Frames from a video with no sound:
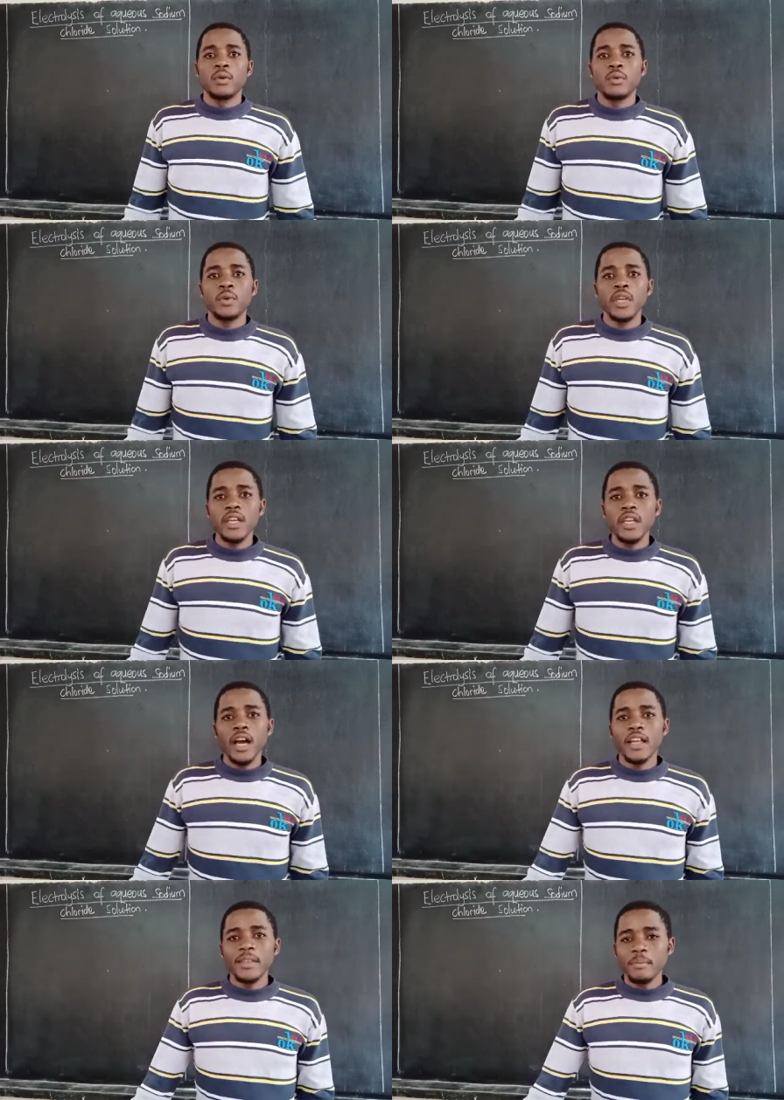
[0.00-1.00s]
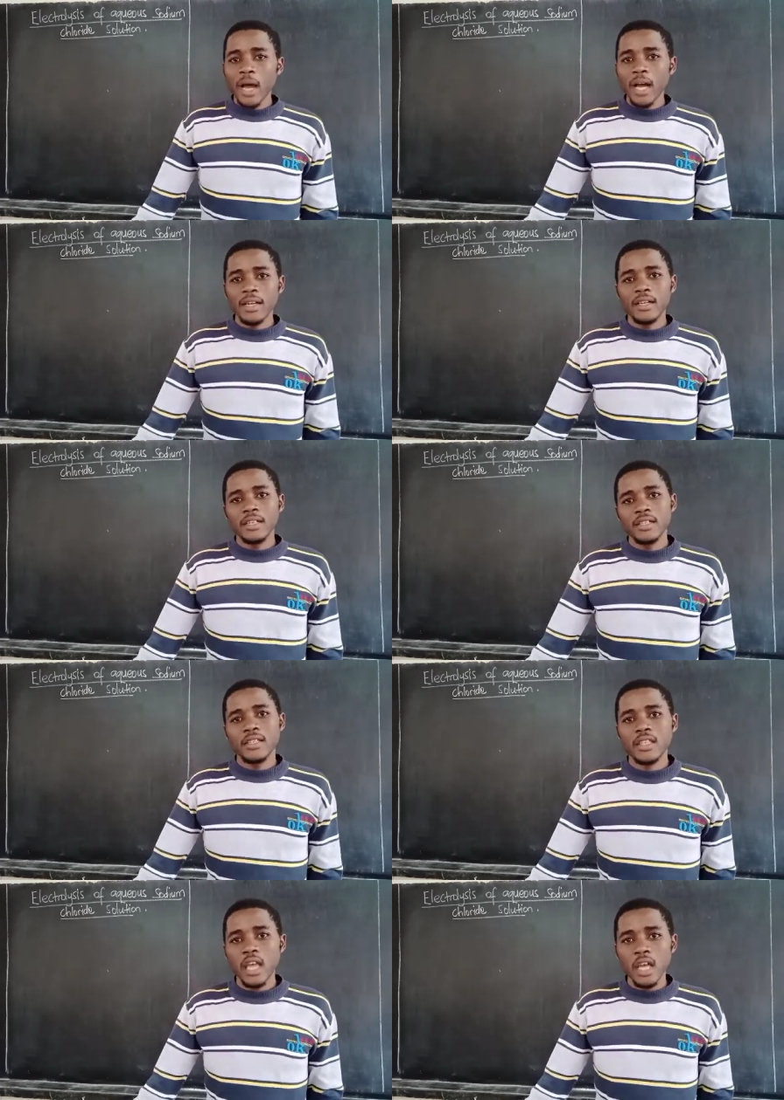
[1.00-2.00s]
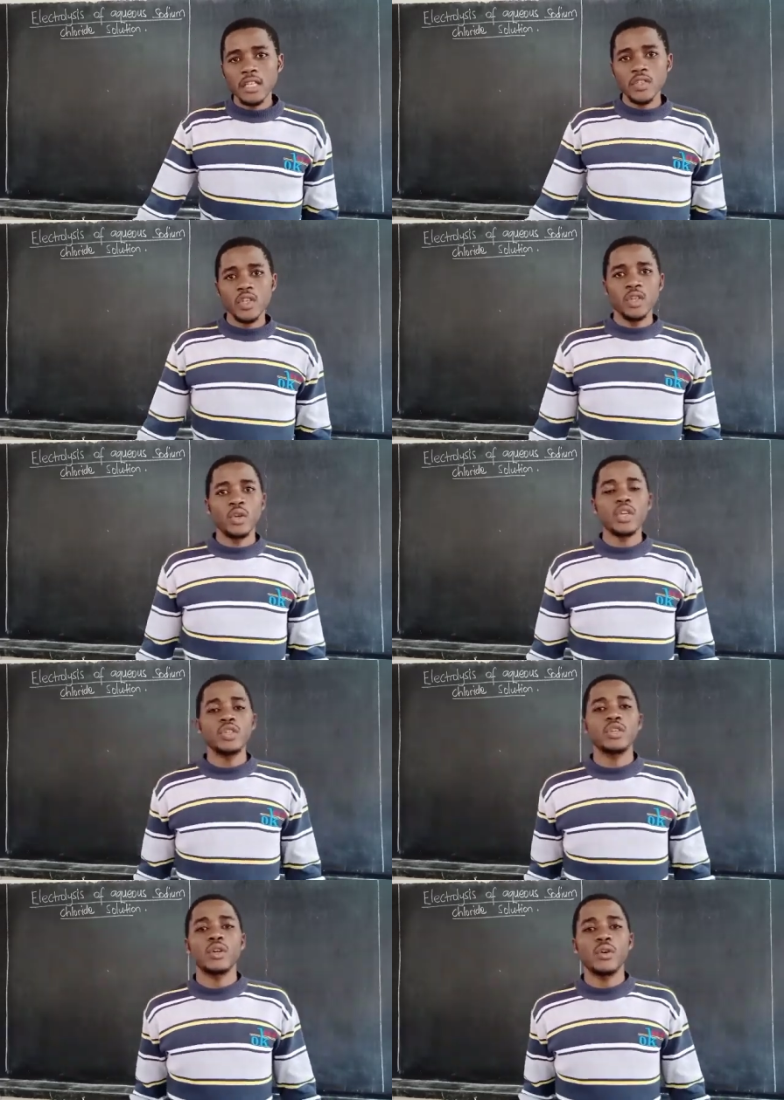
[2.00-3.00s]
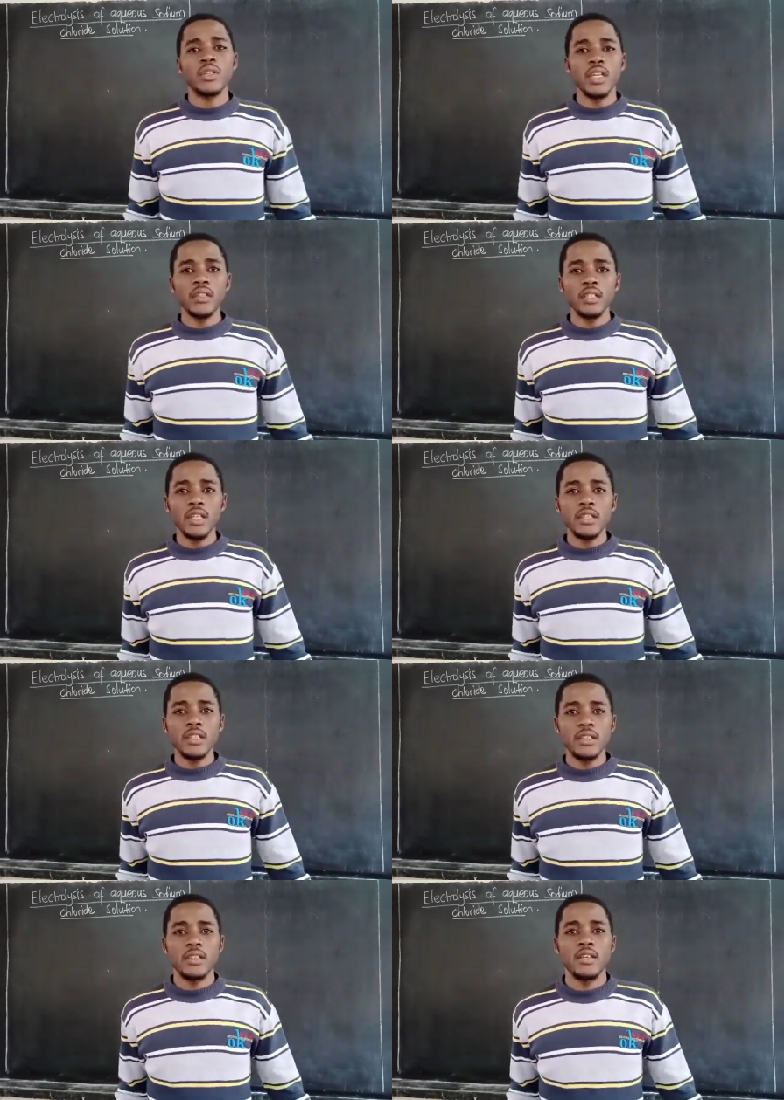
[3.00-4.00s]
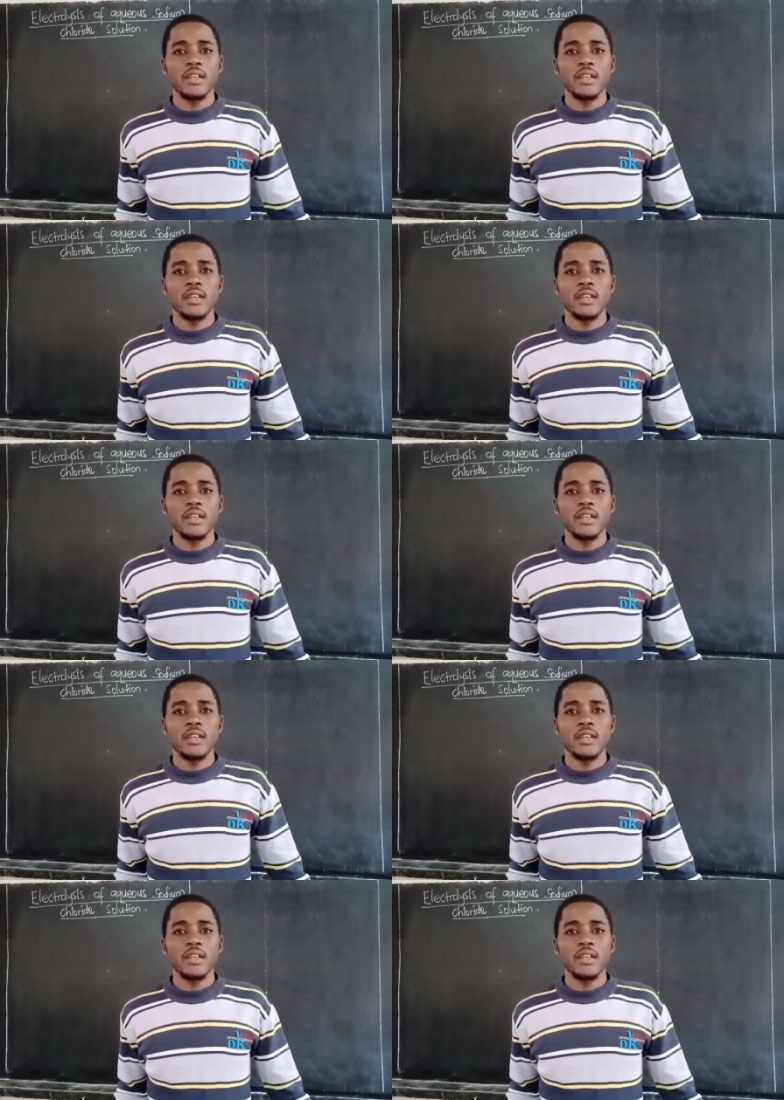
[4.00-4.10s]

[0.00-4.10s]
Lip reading: We are the BAC Science Education Consultants,